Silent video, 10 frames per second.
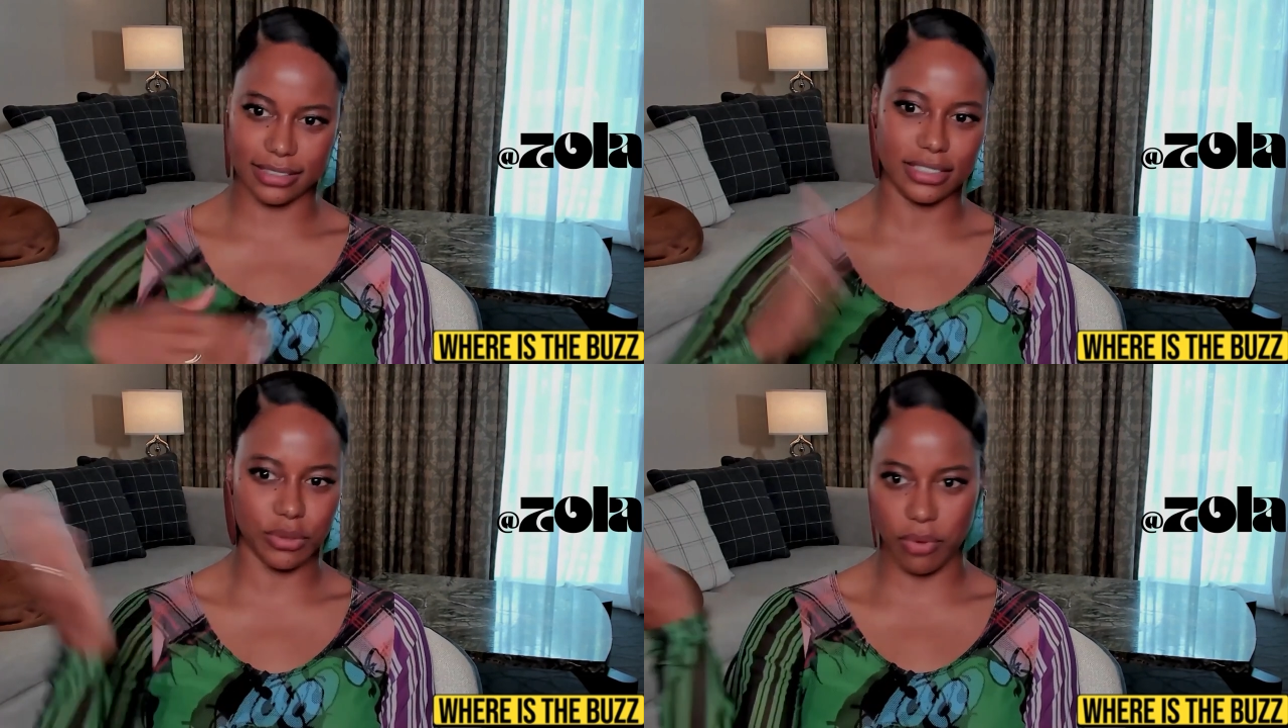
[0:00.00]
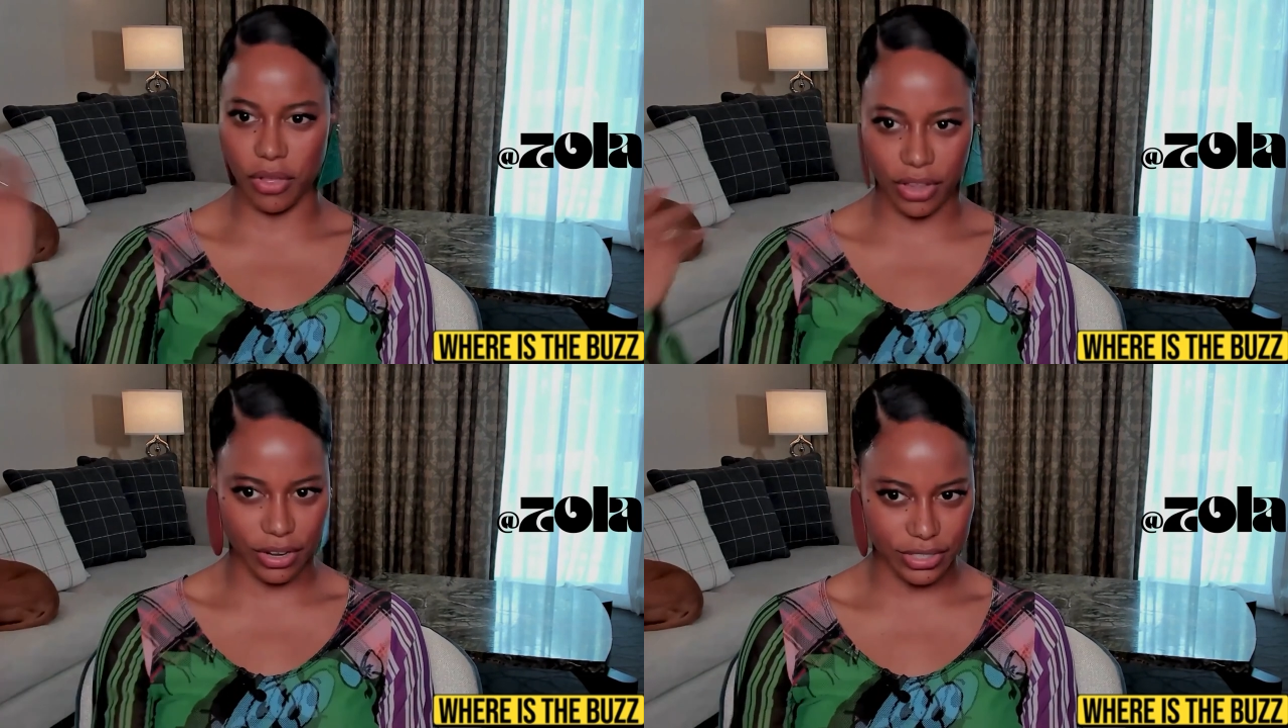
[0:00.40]
it's a
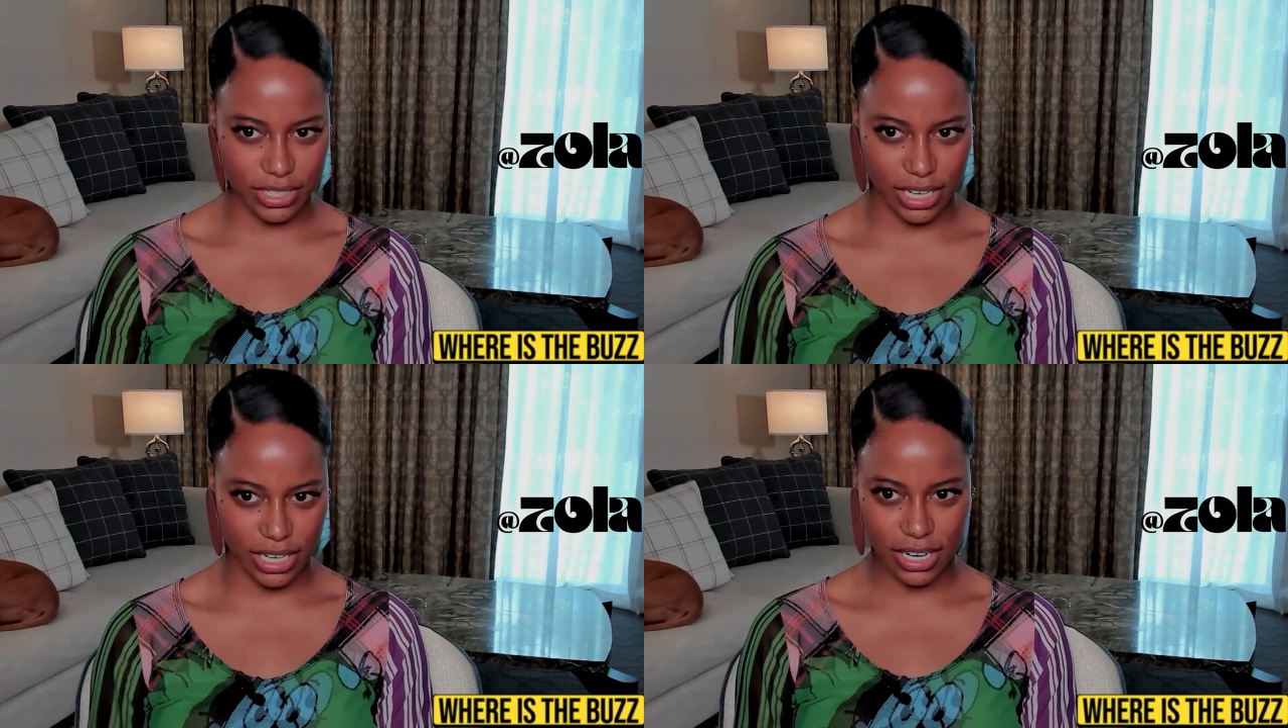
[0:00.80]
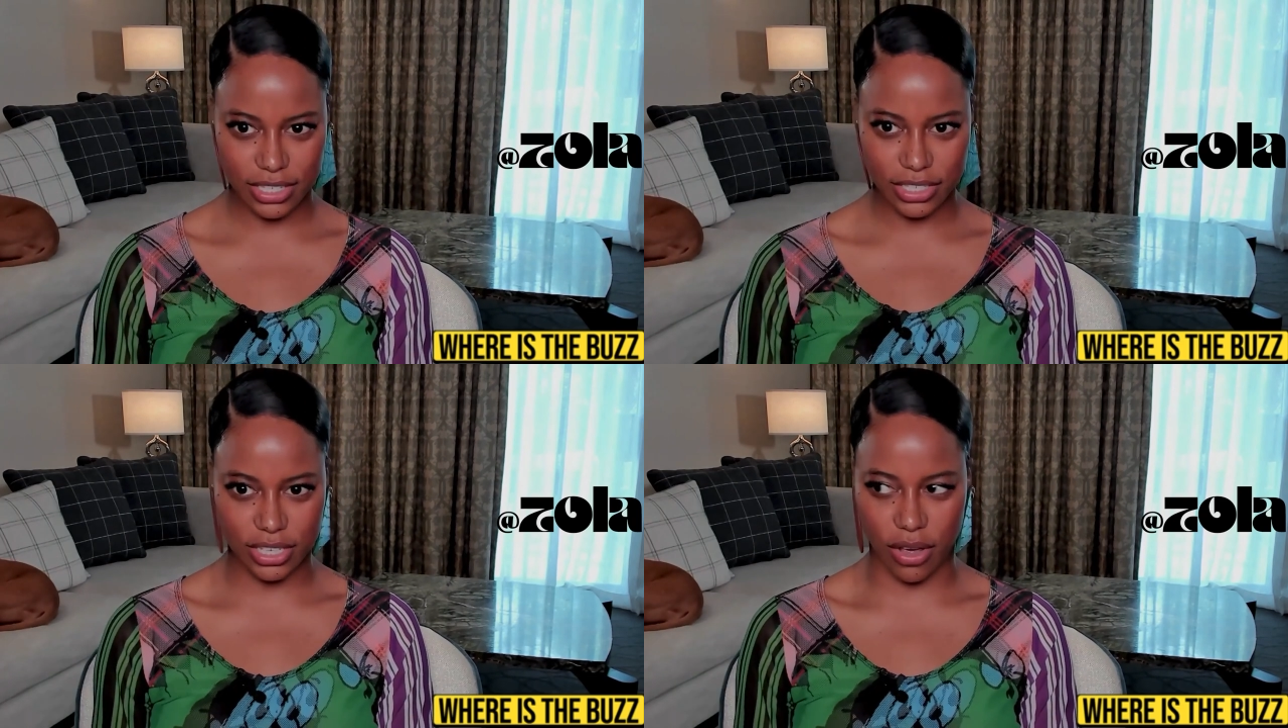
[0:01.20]
roller coaster
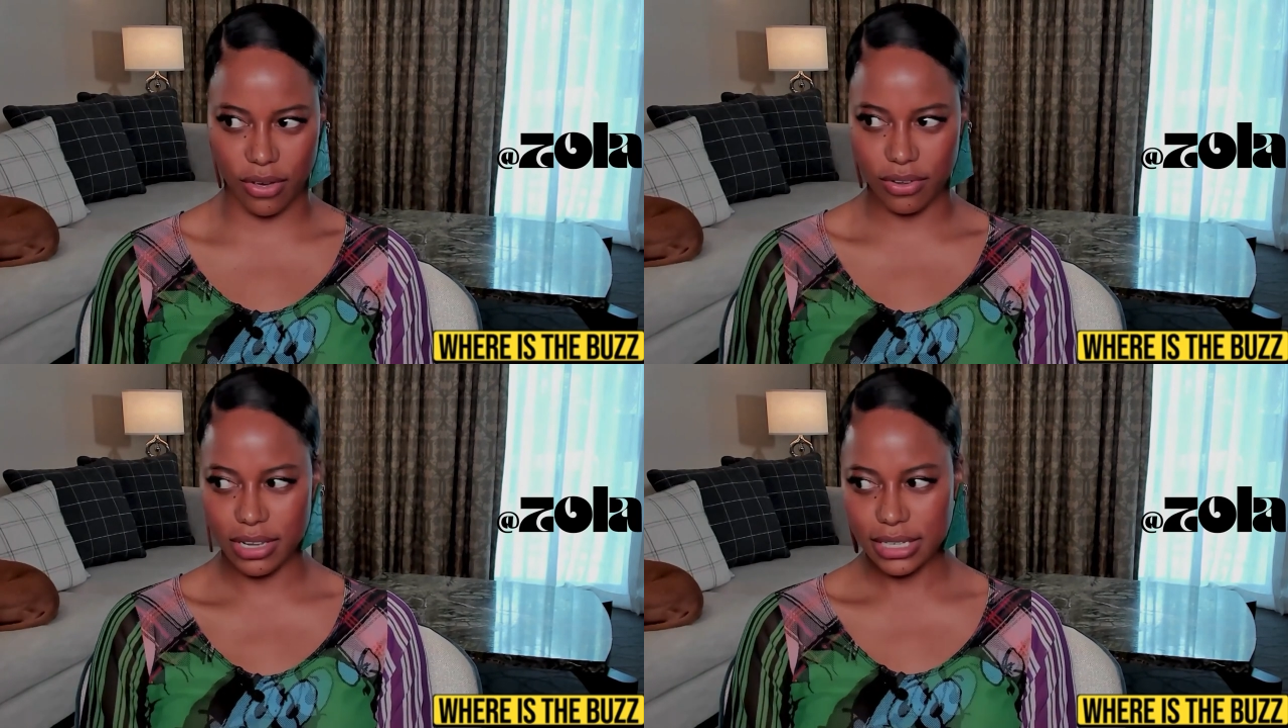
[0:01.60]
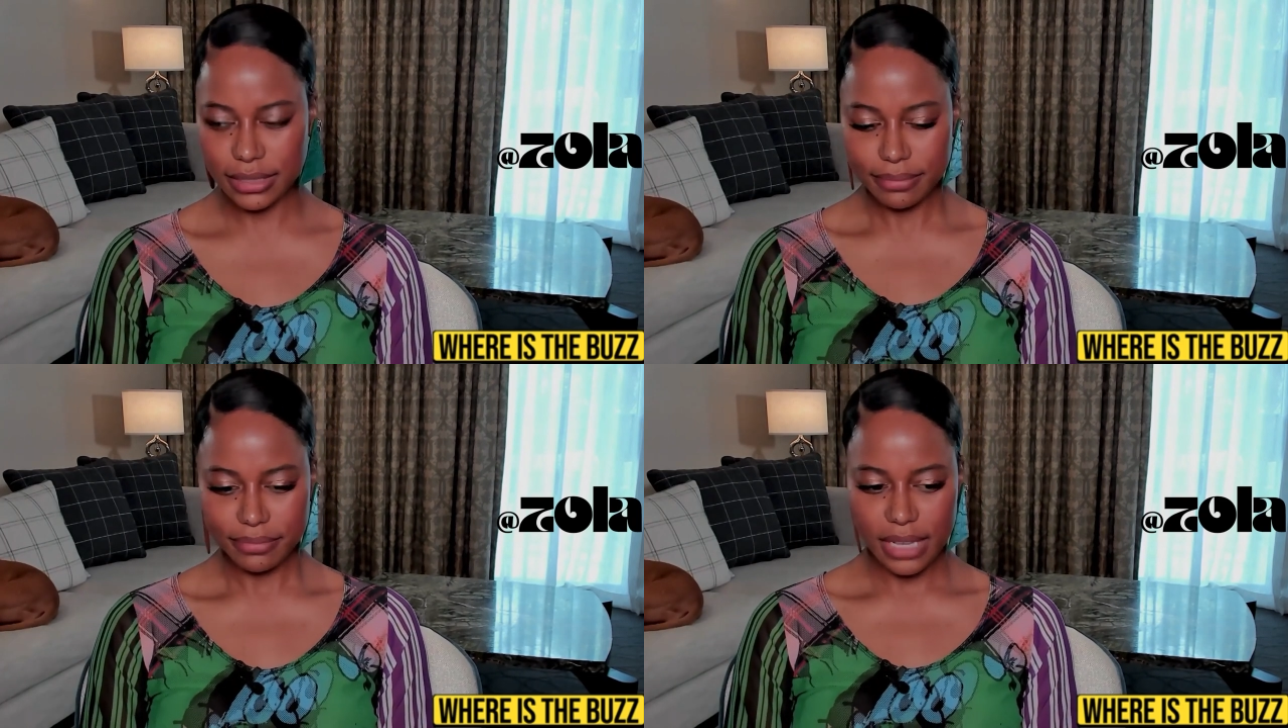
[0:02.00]
so
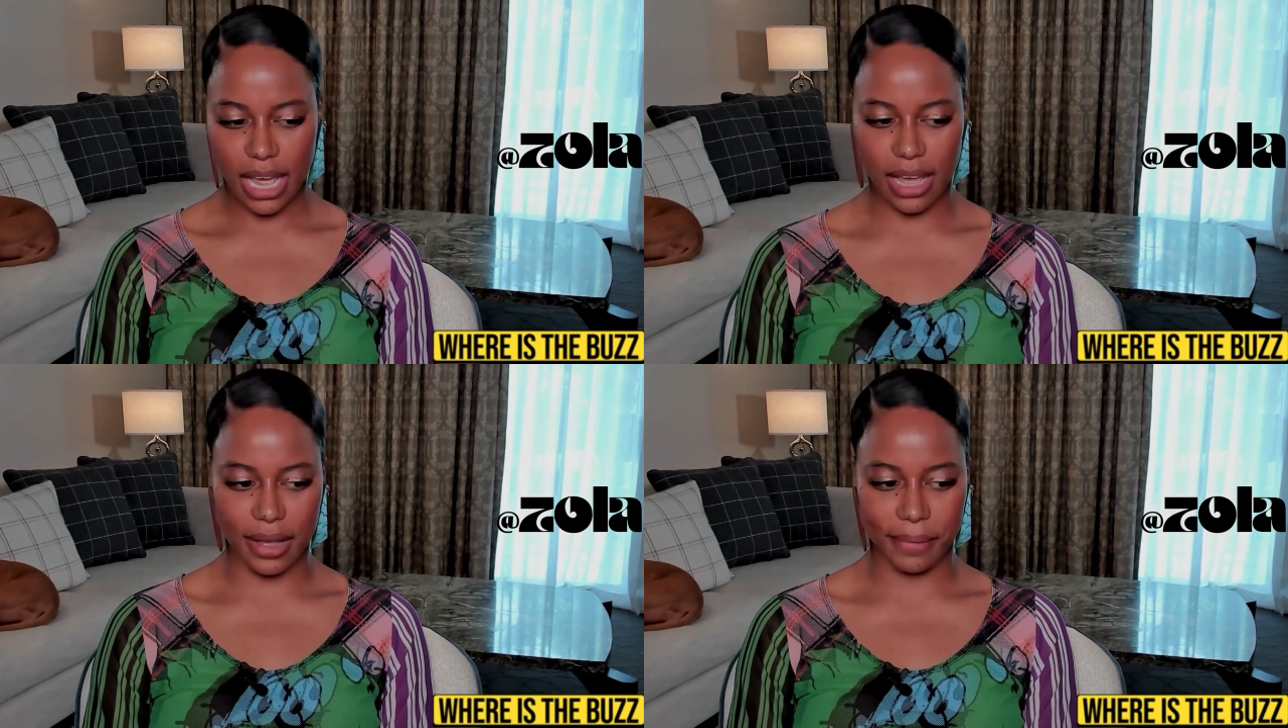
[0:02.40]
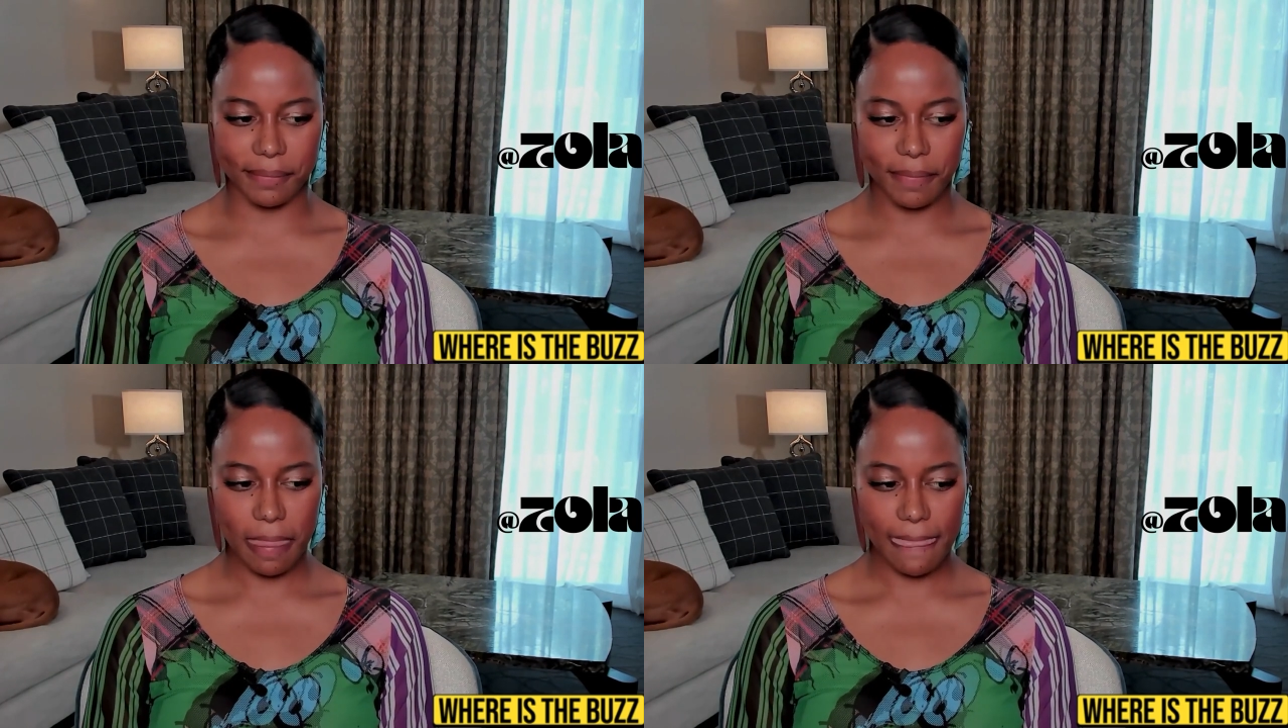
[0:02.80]
um